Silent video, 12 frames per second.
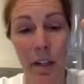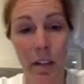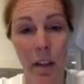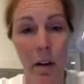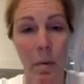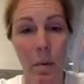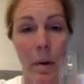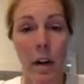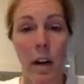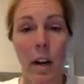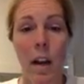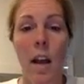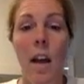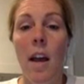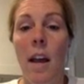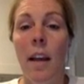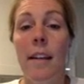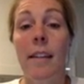going to work.
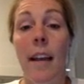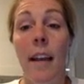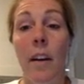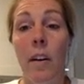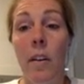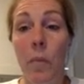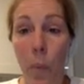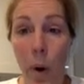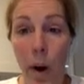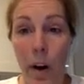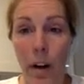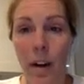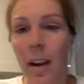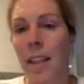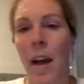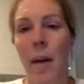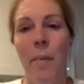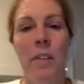Container of water.
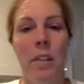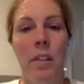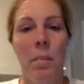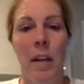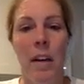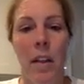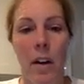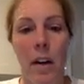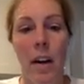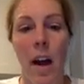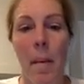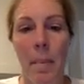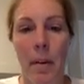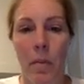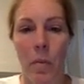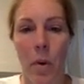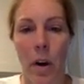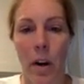That would just be another cup of
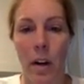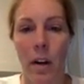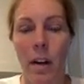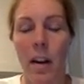water.